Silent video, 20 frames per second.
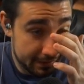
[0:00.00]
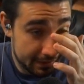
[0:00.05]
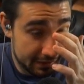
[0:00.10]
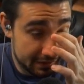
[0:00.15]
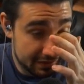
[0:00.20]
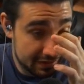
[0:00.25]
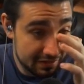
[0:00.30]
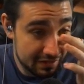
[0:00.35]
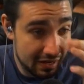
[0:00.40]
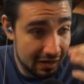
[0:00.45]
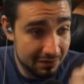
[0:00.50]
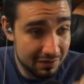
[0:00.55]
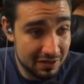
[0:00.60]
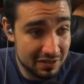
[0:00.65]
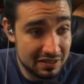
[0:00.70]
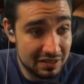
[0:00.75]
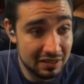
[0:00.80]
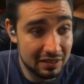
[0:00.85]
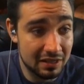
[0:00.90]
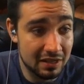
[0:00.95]
This is
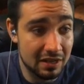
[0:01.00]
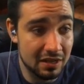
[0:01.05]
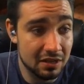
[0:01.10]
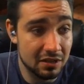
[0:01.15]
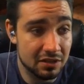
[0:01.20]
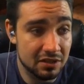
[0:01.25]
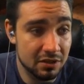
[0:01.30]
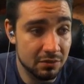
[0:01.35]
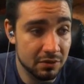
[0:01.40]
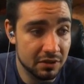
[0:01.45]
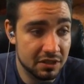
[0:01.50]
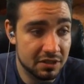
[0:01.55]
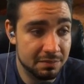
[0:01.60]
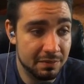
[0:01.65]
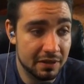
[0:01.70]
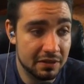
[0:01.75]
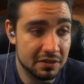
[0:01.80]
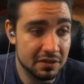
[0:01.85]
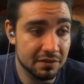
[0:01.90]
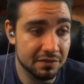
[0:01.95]
obviously too
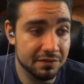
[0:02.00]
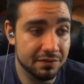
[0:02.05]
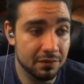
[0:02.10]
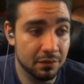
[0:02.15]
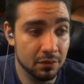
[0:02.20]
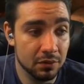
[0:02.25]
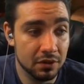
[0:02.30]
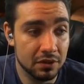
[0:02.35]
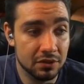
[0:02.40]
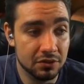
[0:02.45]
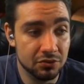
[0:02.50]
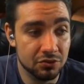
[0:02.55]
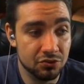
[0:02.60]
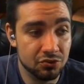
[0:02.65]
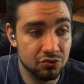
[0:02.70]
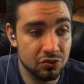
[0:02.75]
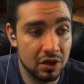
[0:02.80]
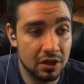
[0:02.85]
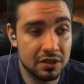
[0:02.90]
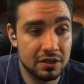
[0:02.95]
expensive for
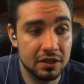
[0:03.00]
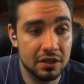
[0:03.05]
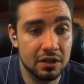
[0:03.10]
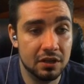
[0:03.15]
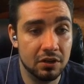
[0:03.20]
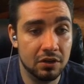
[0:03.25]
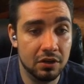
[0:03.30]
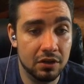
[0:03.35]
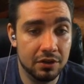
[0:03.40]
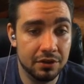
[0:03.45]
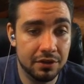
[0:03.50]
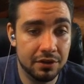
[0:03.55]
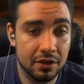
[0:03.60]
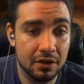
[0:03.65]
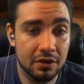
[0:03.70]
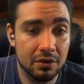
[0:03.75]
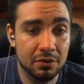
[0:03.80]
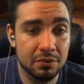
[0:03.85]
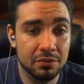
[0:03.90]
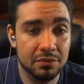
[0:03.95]
Constructed,
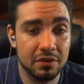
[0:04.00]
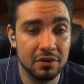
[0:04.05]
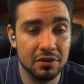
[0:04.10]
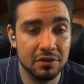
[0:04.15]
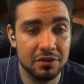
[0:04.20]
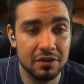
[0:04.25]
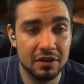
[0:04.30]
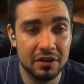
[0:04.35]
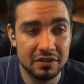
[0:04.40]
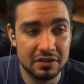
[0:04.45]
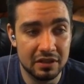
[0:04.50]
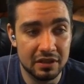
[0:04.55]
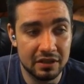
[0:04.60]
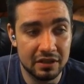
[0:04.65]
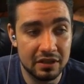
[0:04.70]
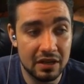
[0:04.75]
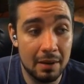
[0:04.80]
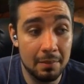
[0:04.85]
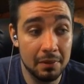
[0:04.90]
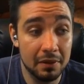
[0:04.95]
although there are things like
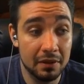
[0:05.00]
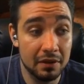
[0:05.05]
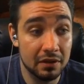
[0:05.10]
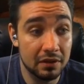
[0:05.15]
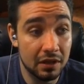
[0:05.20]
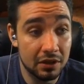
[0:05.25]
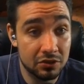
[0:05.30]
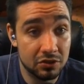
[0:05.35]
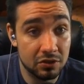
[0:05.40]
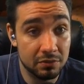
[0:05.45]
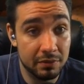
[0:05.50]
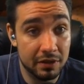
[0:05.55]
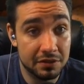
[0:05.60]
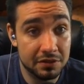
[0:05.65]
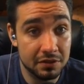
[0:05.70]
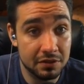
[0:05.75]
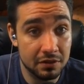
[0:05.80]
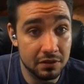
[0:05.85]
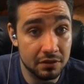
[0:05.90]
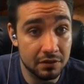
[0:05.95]
Goblin
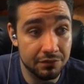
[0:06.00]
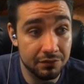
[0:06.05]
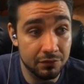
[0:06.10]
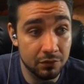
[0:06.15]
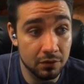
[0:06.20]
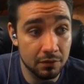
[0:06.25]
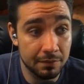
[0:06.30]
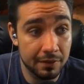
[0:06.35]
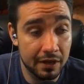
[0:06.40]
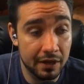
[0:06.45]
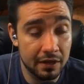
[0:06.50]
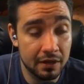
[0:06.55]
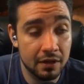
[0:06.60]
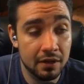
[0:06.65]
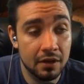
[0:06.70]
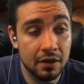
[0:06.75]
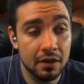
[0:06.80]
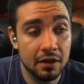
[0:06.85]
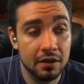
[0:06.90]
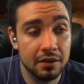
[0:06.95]
Electromancer in the format
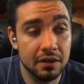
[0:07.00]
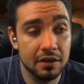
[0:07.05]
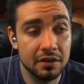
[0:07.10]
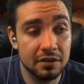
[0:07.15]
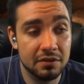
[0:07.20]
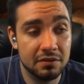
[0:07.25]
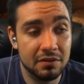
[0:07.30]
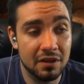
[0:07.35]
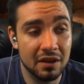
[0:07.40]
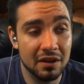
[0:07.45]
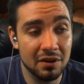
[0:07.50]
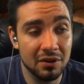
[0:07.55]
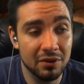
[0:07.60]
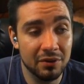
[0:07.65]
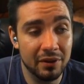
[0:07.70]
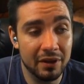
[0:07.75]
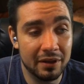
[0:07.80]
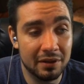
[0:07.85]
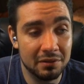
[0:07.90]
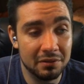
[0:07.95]
that can
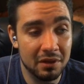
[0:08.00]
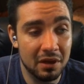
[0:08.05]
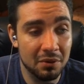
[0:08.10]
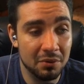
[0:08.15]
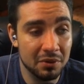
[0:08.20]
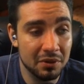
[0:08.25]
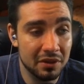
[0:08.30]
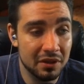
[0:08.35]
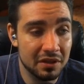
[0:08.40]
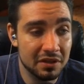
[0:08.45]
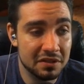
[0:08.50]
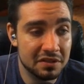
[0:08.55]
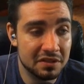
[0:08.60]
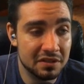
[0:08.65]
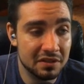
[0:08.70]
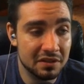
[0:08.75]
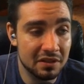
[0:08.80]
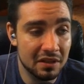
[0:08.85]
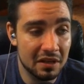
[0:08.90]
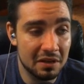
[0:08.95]
like lower this,
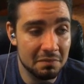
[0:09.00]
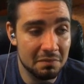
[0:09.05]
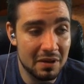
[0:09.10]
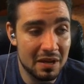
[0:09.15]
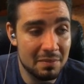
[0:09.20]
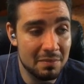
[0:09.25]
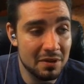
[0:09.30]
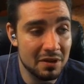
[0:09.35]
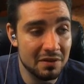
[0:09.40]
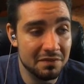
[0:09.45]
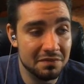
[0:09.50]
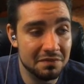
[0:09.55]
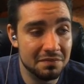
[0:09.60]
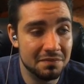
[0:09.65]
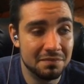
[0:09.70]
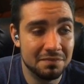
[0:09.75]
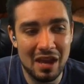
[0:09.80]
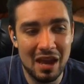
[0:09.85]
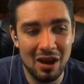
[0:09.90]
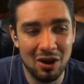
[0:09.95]
and then maybe if
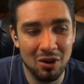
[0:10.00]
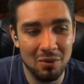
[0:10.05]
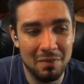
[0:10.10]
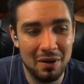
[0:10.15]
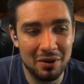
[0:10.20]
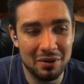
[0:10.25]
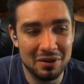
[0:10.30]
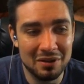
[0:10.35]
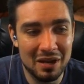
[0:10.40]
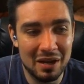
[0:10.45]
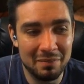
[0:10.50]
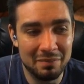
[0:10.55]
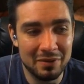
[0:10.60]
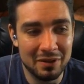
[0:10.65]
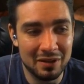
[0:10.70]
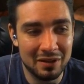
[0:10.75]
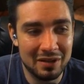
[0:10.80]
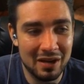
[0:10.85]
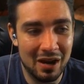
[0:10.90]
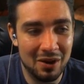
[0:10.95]
you care about it not
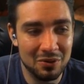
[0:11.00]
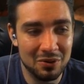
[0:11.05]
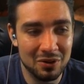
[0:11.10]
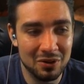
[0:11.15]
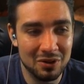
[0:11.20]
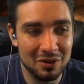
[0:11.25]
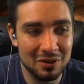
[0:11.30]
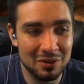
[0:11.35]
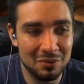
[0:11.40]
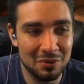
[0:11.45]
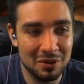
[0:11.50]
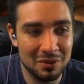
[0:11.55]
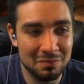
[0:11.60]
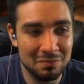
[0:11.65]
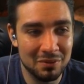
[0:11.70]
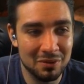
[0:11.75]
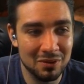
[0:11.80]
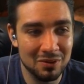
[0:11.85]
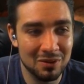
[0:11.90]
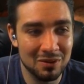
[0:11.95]
being countered and you want to
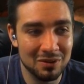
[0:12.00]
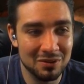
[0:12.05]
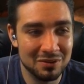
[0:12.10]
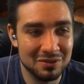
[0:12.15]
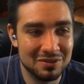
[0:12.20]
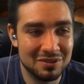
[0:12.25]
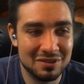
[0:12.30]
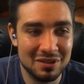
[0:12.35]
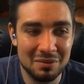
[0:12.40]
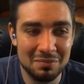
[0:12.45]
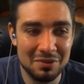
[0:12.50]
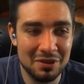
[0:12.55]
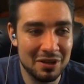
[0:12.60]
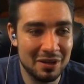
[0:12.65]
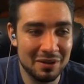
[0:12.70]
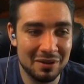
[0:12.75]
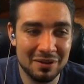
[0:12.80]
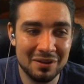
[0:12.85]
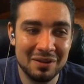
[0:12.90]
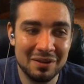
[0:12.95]
burn or
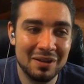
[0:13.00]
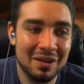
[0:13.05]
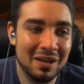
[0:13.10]
something.